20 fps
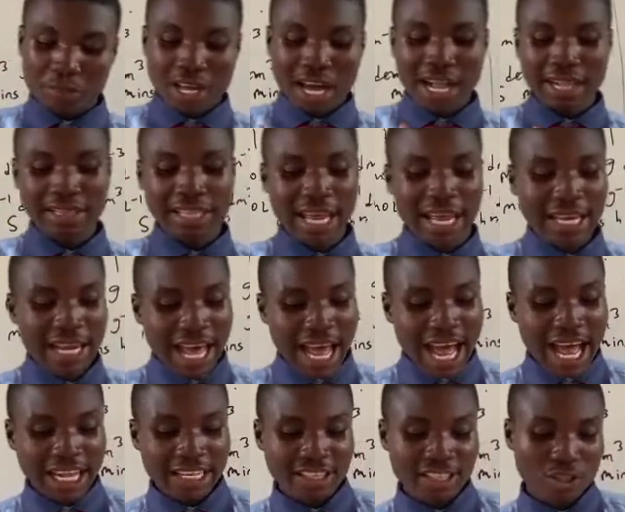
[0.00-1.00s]
and then
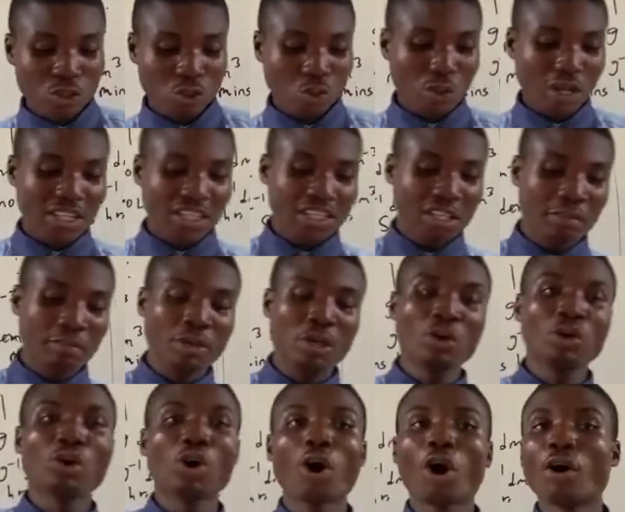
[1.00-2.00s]
add 20
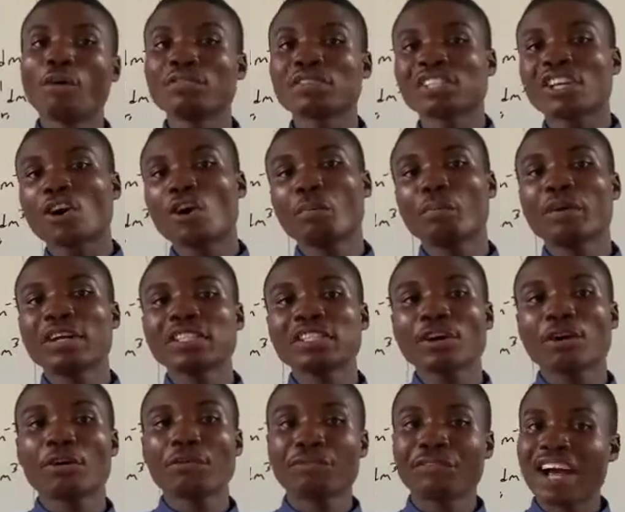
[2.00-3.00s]
ml of
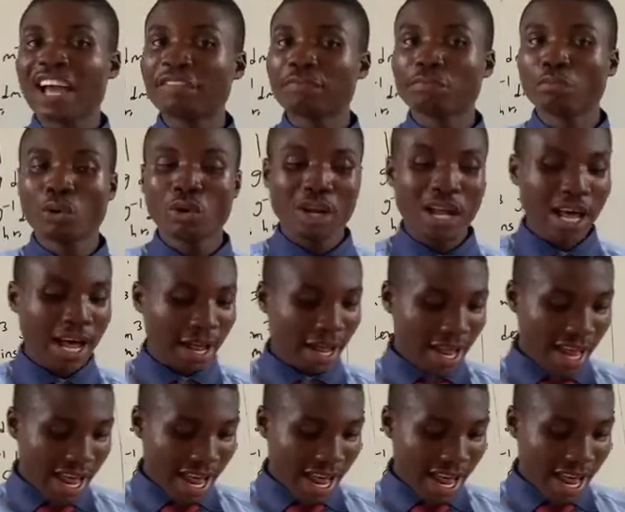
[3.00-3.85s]
0.05 molar